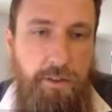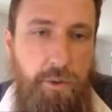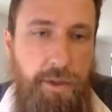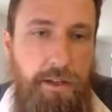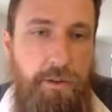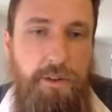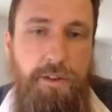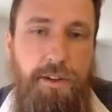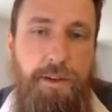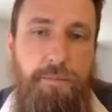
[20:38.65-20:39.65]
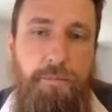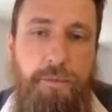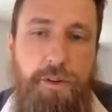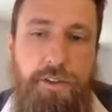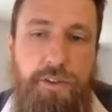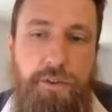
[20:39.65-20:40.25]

a quick look what